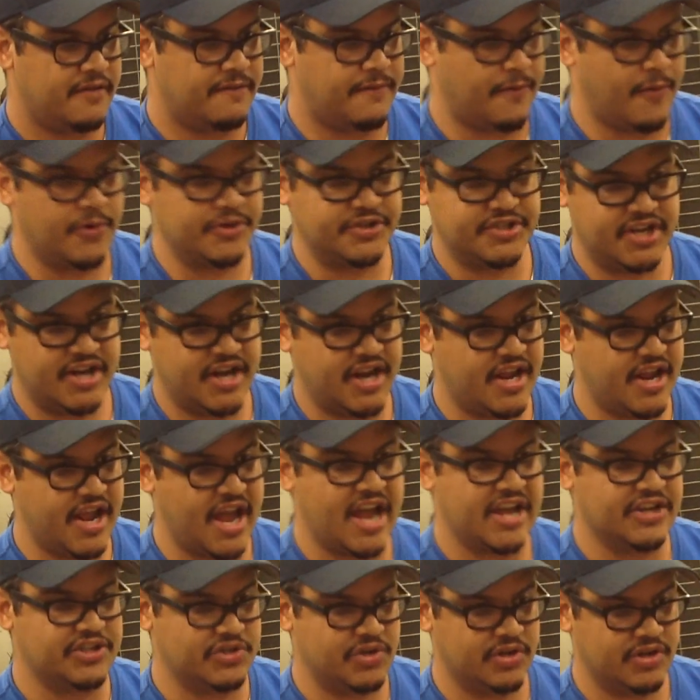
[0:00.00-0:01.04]
14A
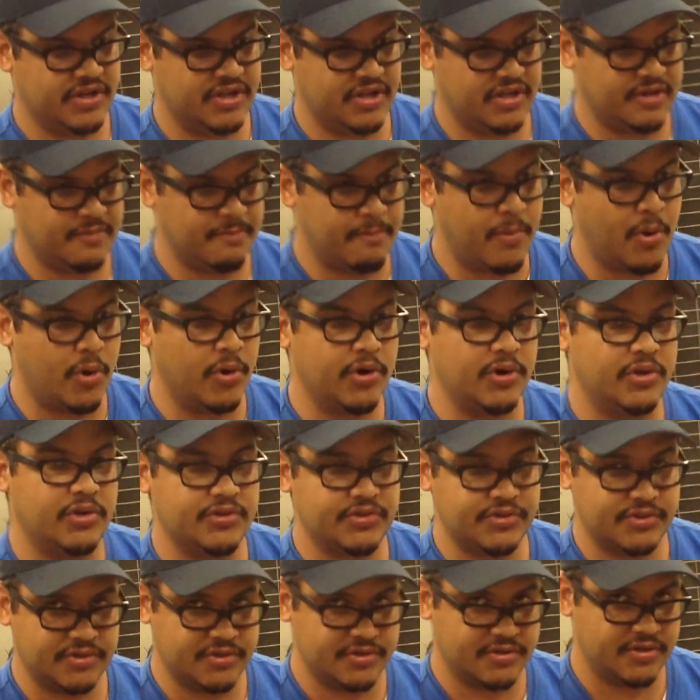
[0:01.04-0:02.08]
actually
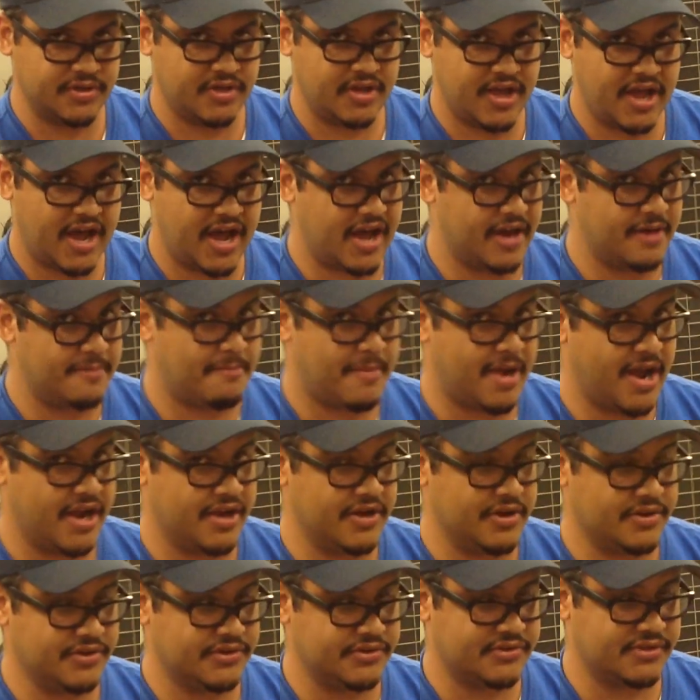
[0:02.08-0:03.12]
boils at
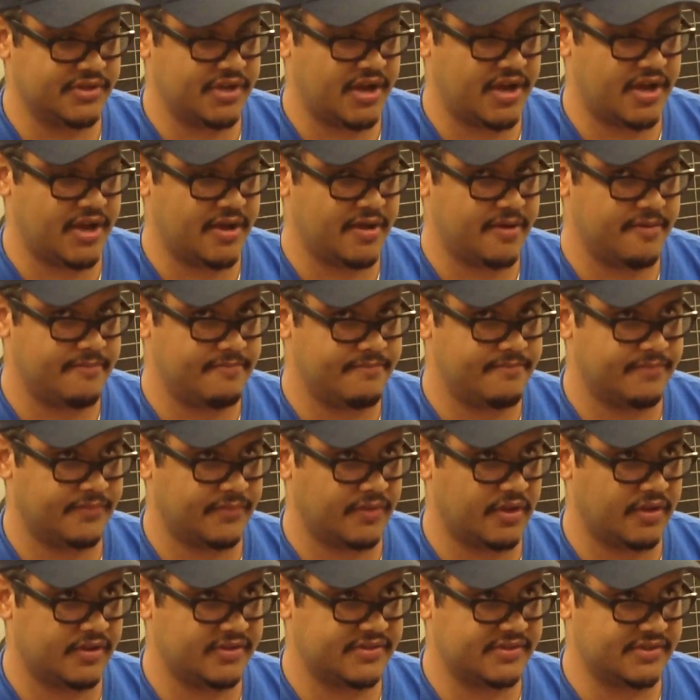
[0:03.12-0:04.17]
minus
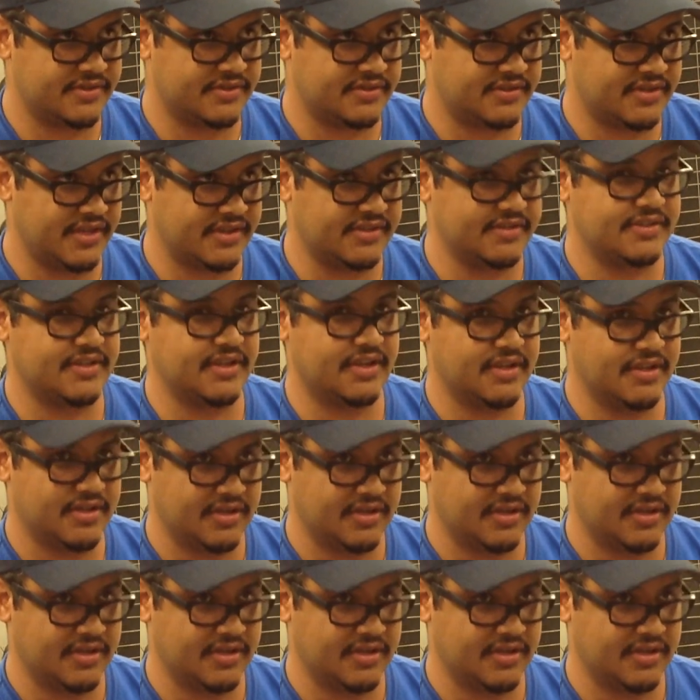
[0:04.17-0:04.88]
60,